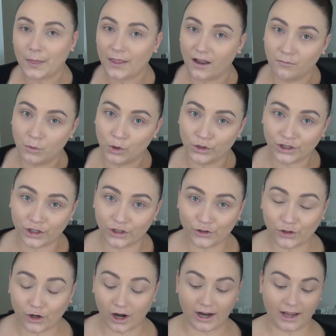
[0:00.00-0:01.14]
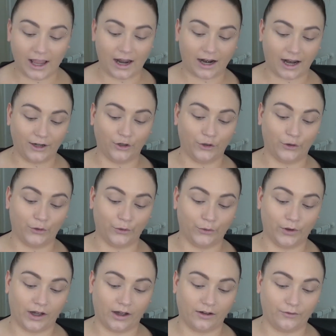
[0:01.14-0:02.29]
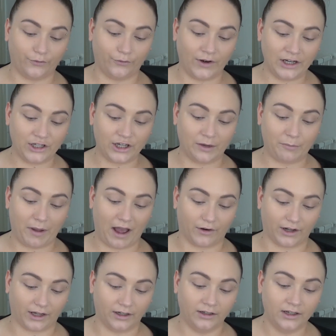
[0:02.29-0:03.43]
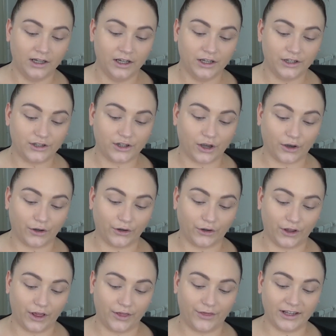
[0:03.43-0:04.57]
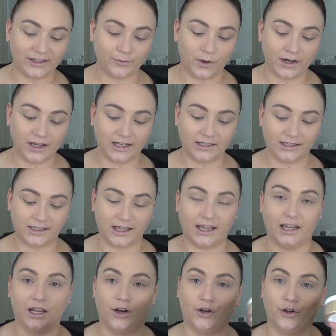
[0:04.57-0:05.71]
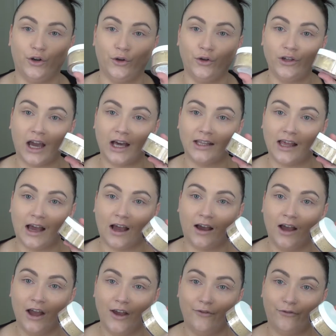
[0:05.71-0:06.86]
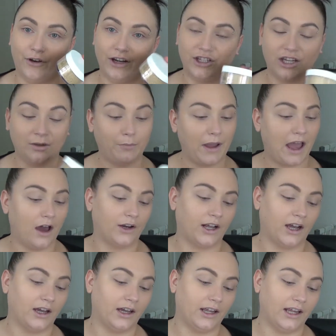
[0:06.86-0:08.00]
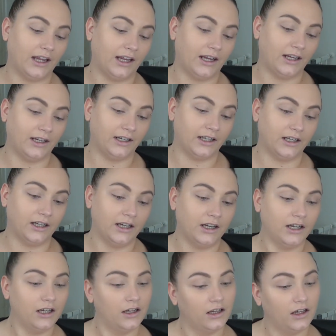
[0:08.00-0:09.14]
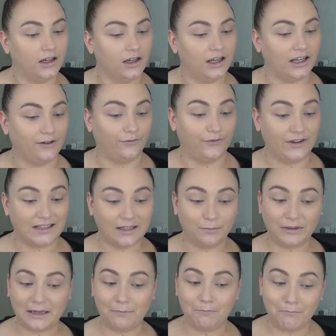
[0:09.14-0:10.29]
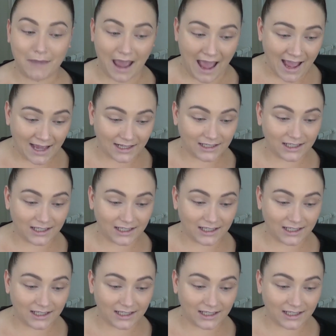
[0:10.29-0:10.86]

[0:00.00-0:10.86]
I'm also trying out a new finishing powder. So this one is the New Colour finishing powder in Invisibly Matte.